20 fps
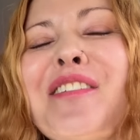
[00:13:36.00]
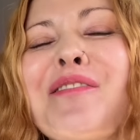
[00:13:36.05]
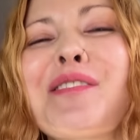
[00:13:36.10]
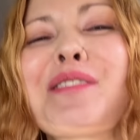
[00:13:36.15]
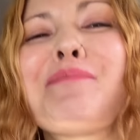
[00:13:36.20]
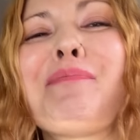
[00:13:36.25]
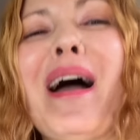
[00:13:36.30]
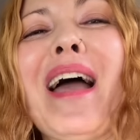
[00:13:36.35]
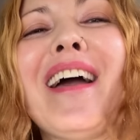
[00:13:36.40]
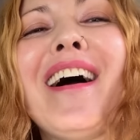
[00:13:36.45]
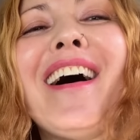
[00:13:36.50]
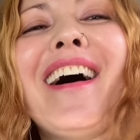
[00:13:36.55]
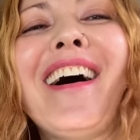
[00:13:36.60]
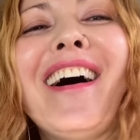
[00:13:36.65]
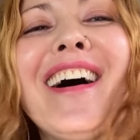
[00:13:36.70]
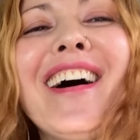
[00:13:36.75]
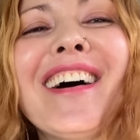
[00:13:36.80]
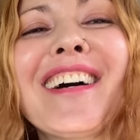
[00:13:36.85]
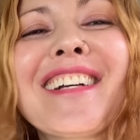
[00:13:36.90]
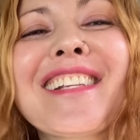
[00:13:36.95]
with my
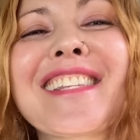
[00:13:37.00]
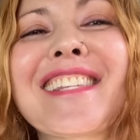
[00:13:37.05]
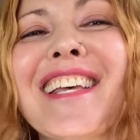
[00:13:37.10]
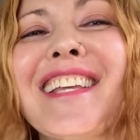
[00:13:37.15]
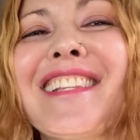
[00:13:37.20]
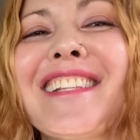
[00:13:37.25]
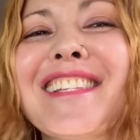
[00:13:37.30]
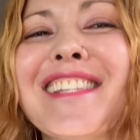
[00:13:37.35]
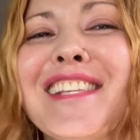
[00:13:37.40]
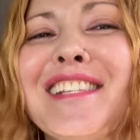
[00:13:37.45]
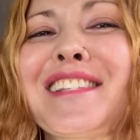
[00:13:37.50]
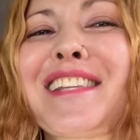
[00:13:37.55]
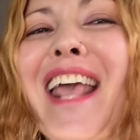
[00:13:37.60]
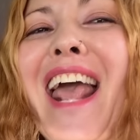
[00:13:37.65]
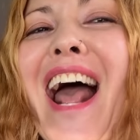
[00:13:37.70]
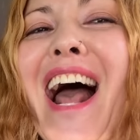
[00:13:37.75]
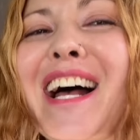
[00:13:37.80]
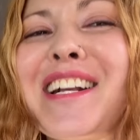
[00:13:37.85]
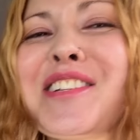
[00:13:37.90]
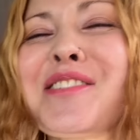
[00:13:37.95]
Uggs and this is
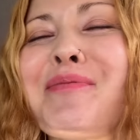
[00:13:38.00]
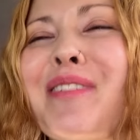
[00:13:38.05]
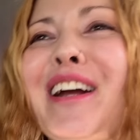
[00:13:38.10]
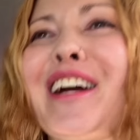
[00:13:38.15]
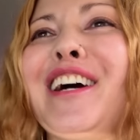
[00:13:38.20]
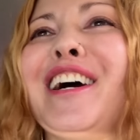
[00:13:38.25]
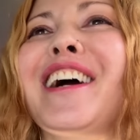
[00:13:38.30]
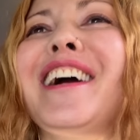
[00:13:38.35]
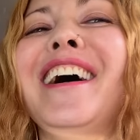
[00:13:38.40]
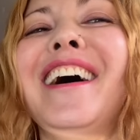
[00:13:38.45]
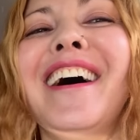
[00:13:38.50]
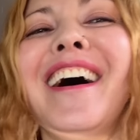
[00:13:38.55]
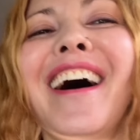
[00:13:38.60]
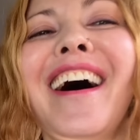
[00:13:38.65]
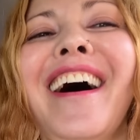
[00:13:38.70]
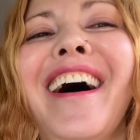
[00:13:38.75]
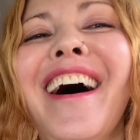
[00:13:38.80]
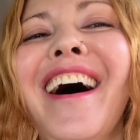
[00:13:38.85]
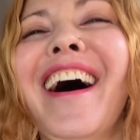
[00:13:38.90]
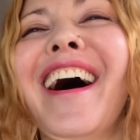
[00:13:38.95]
cashmere.
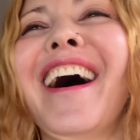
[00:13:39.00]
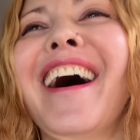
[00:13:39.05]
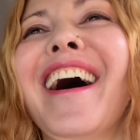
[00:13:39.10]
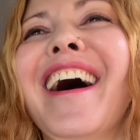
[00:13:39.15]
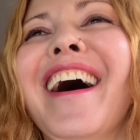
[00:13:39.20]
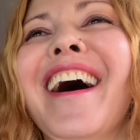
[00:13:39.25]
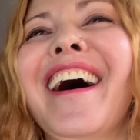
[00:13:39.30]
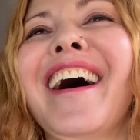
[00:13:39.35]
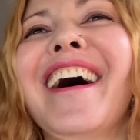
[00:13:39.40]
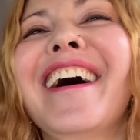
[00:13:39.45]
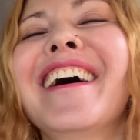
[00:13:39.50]
oh,